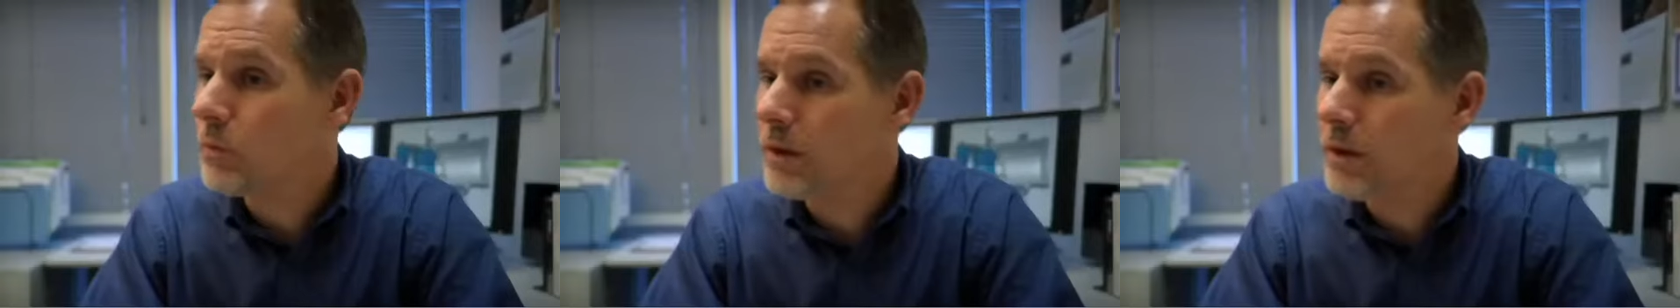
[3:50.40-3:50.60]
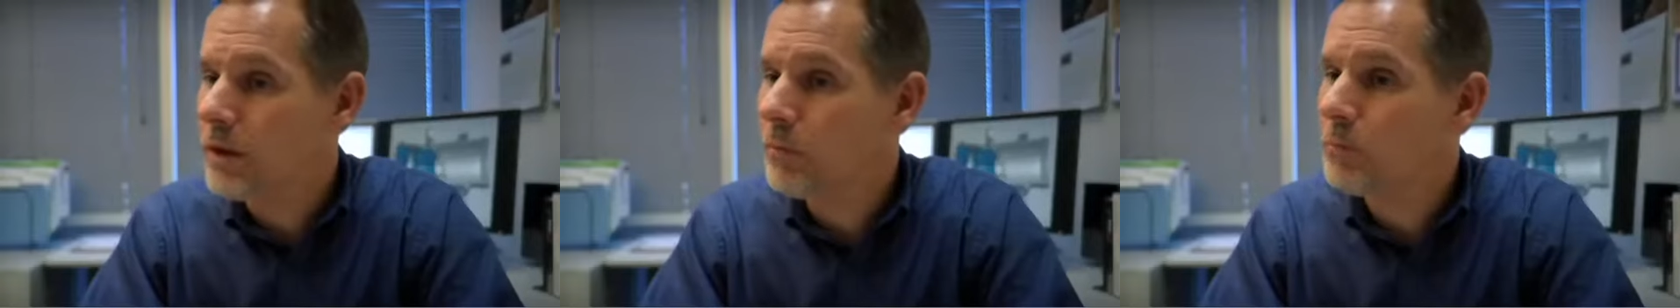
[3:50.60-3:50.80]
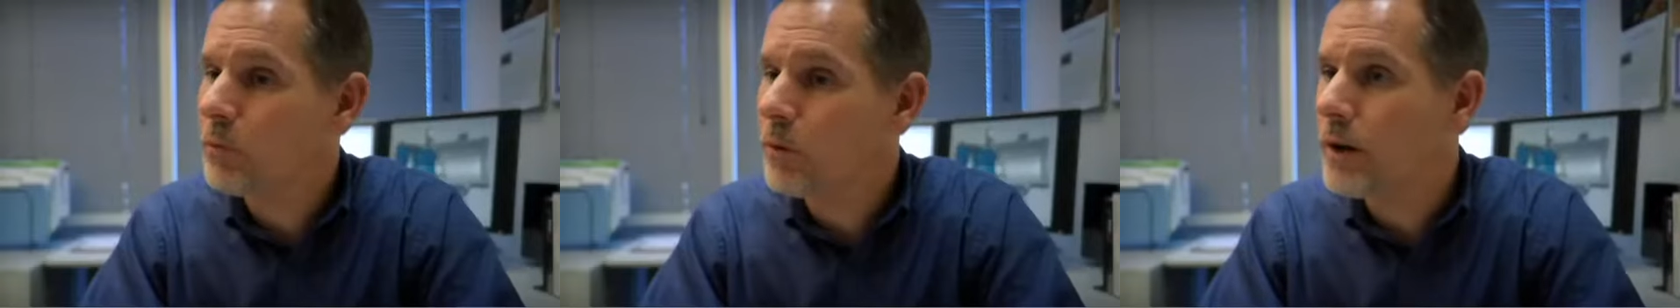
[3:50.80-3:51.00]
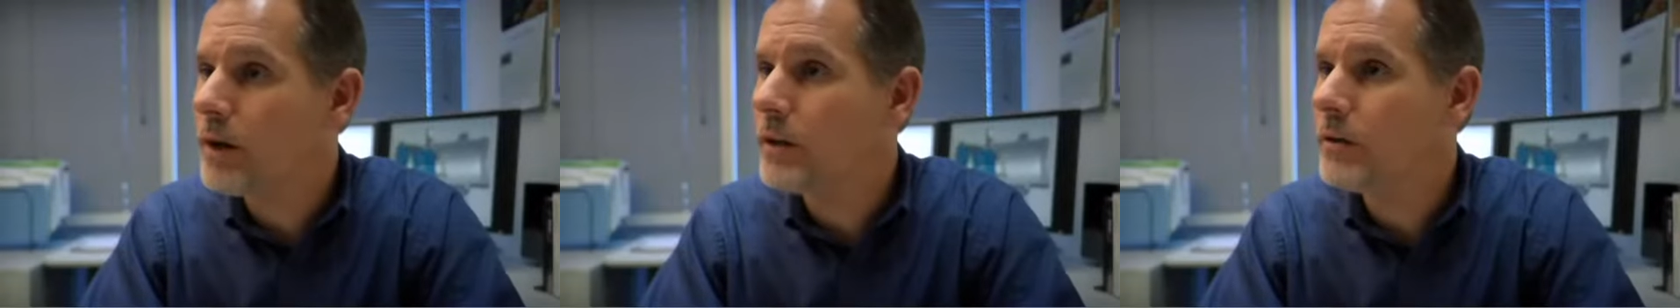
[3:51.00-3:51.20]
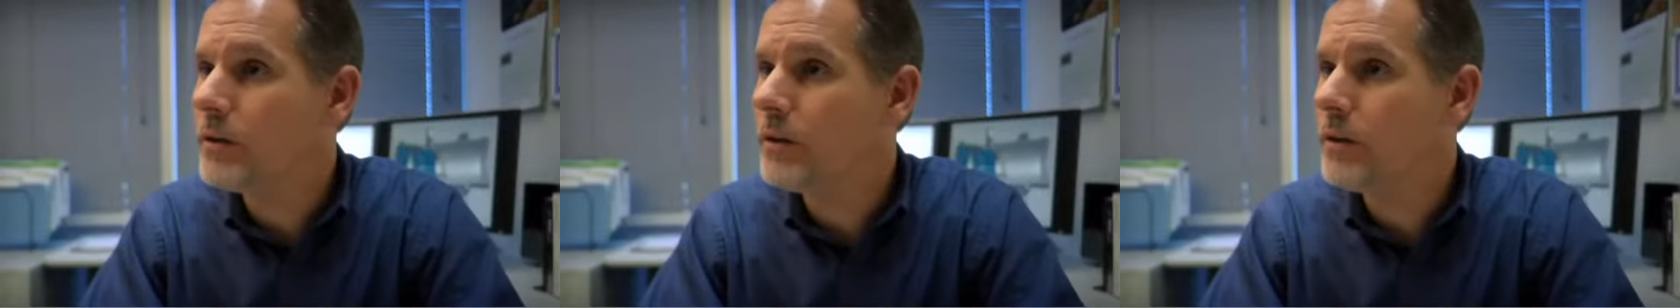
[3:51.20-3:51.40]
we
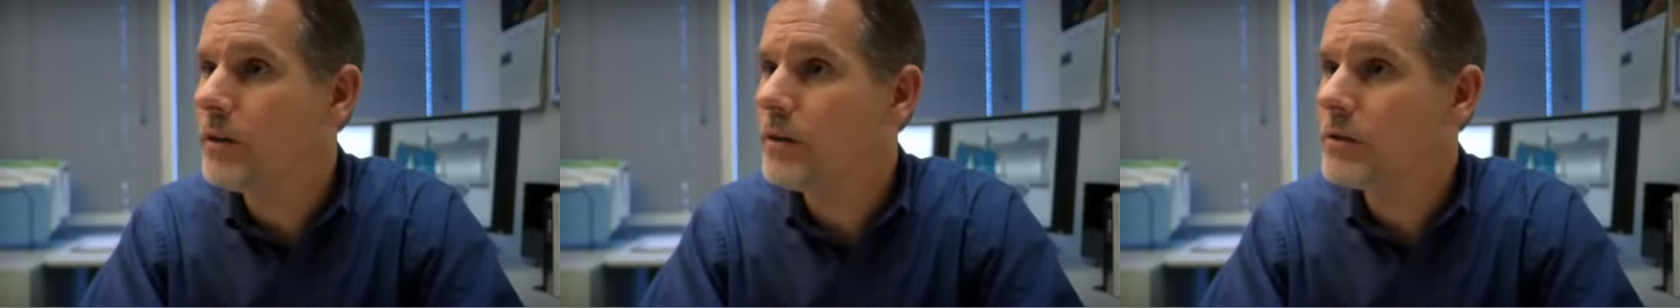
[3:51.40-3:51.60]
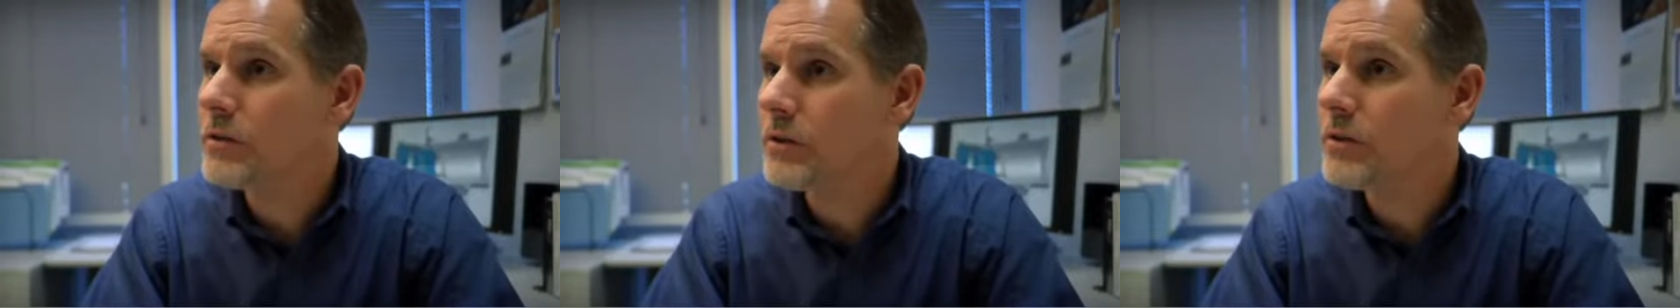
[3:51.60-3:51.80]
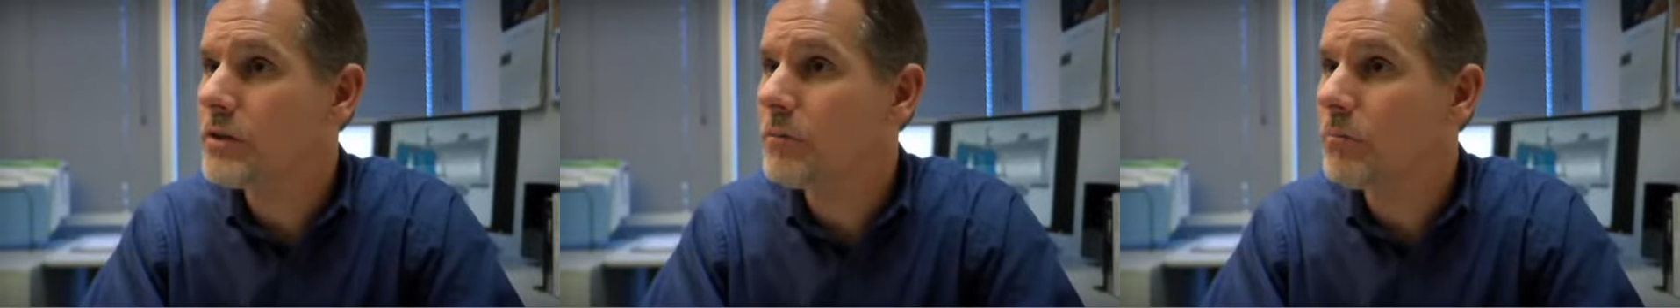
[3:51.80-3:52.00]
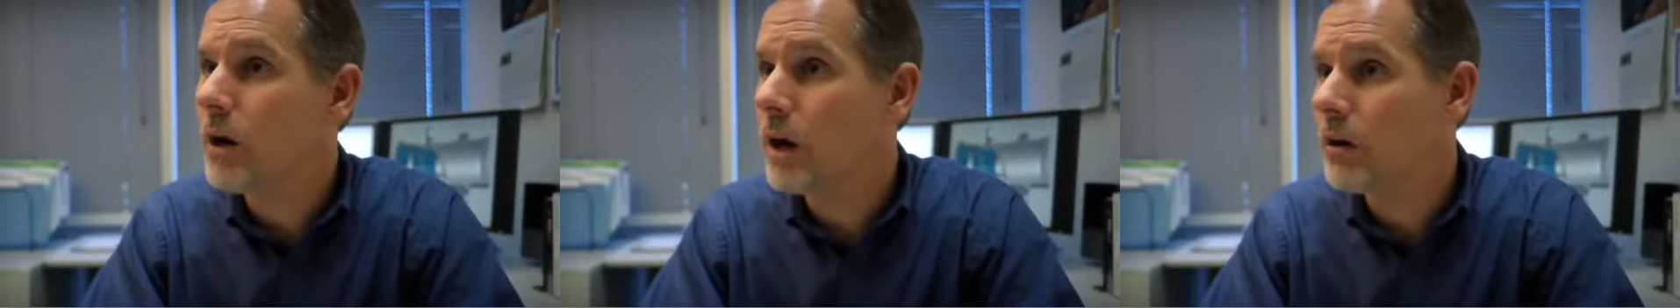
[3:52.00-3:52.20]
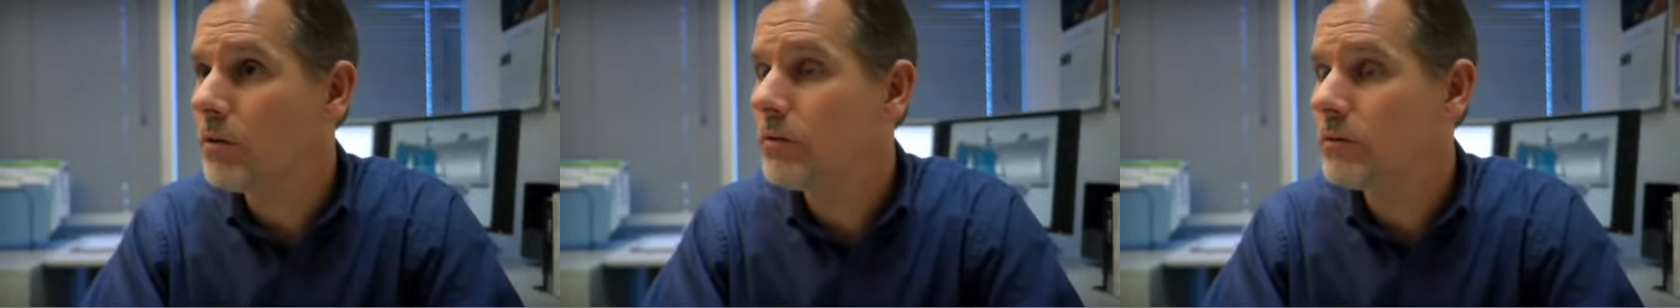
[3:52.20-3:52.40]
upgraded the system
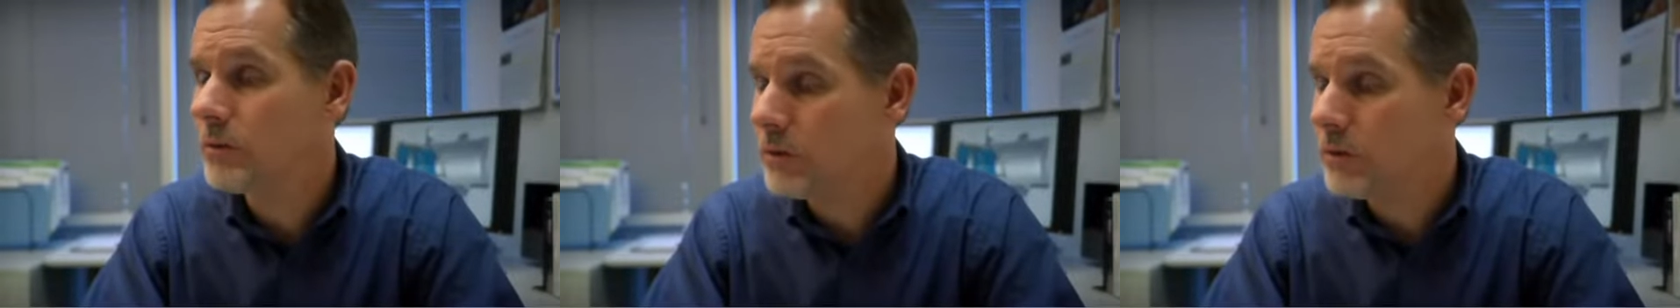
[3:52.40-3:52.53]
model